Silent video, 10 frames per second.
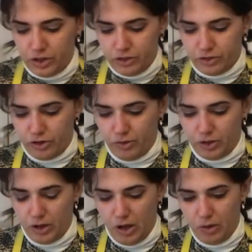So,
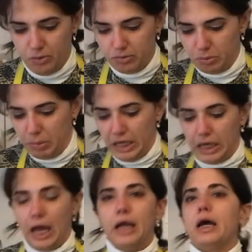you know, be kind.